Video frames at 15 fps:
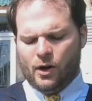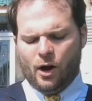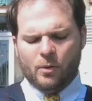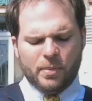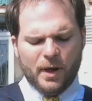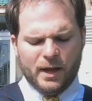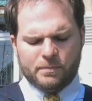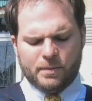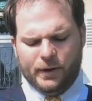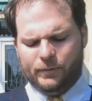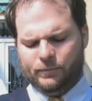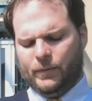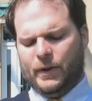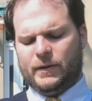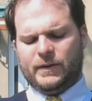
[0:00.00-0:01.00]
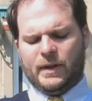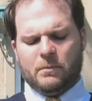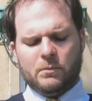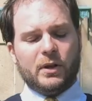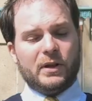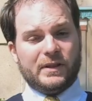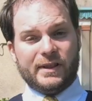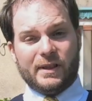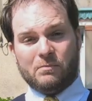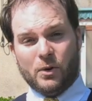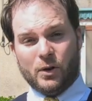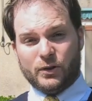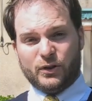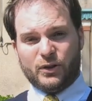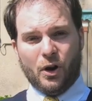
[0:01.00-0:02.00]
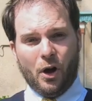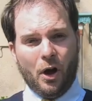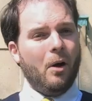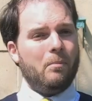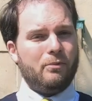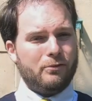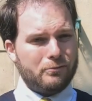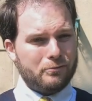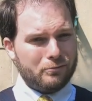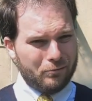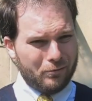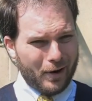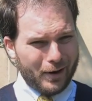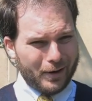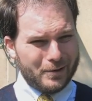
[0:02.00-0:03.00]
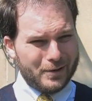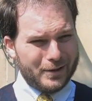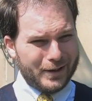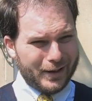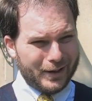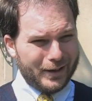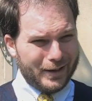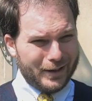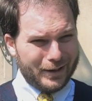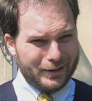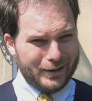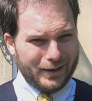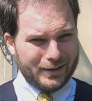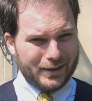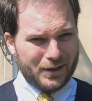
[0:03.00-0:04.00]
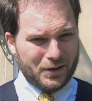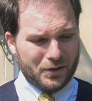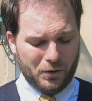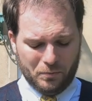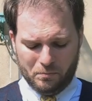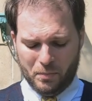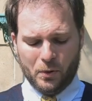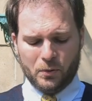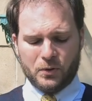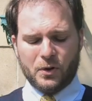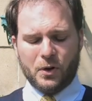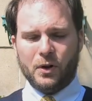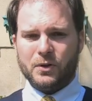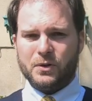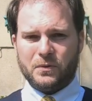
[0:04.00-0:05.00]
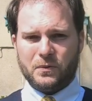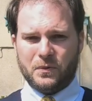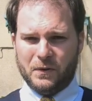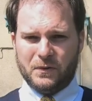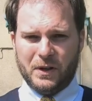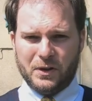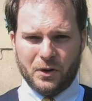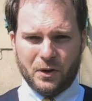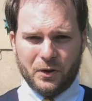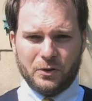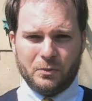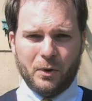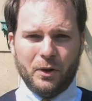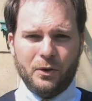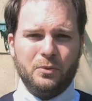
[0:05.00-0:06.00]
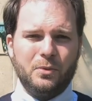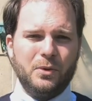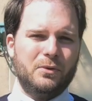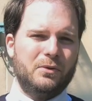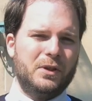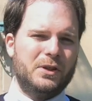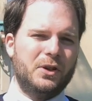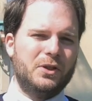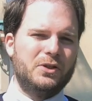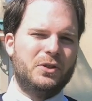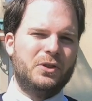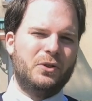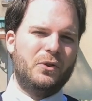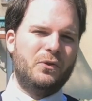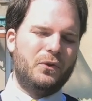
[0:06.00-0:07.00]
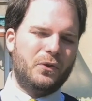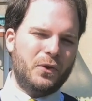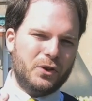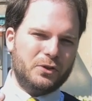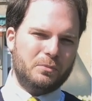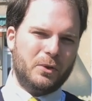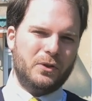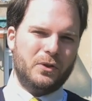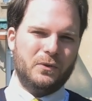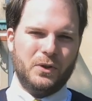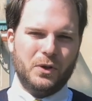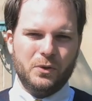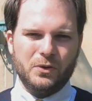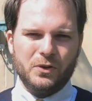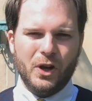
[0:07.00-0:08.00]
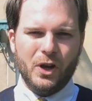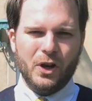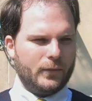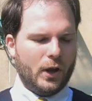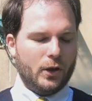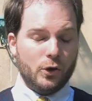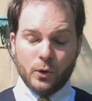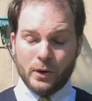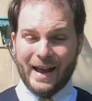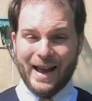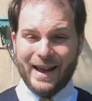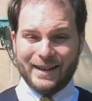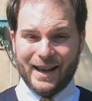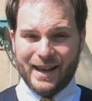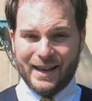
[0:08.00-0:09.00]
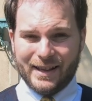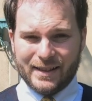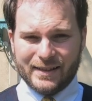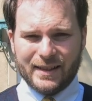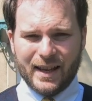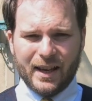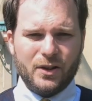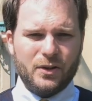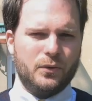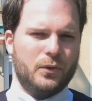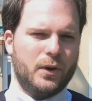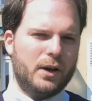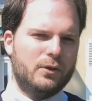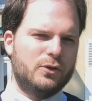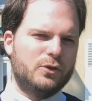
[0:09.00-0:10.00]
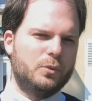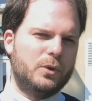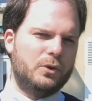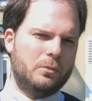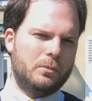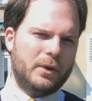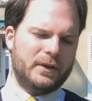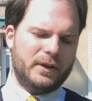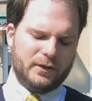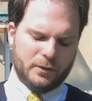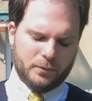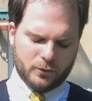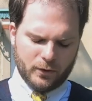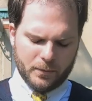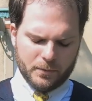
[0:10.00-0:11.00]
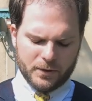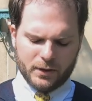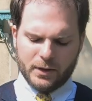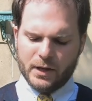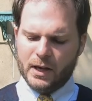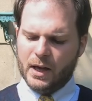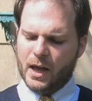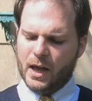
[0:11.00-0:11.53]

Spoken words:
On paper, Scentbird and Scent Box are practically identical. Both cost $15 a month with a reduction on the first month of use. You can add a second fragrance with your monthly subscription,